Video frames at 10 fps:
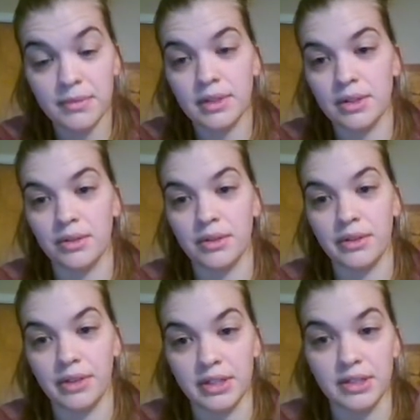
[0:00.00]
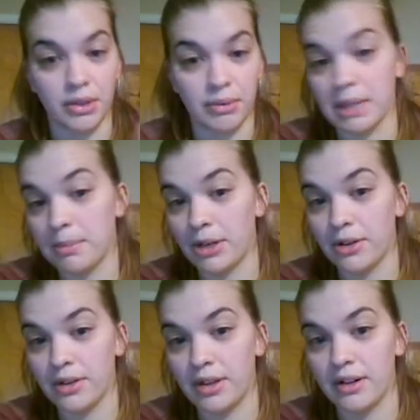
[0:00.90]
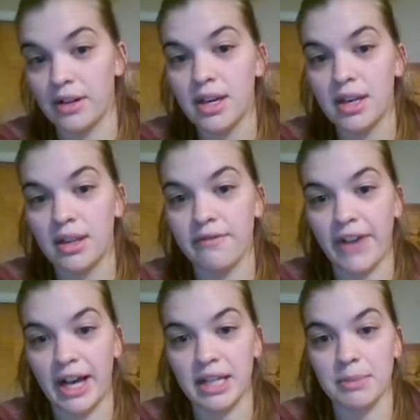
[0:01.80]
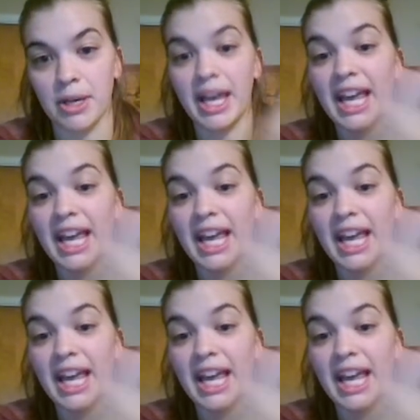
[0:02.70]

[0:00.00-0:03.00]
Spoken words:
So this is already better than Phasma.